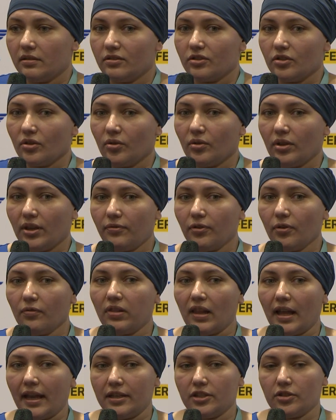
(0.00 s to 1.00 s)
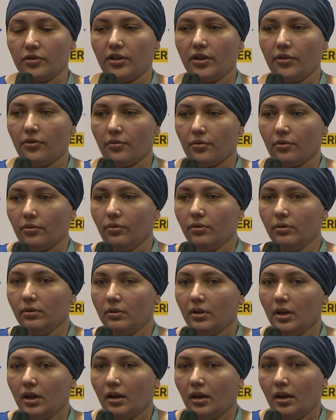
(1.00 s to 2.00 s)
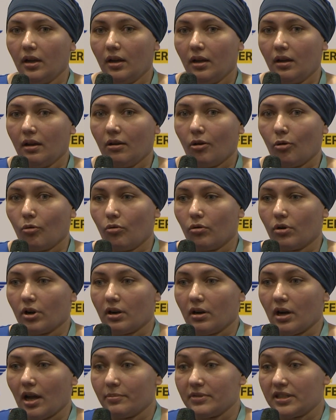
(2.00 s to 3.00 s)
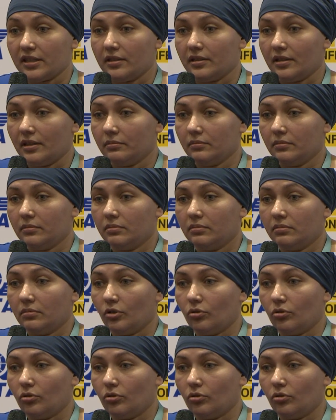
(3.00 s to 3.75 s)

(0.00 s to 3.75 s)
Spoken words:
So if you fly into Heathrow or Amsterdam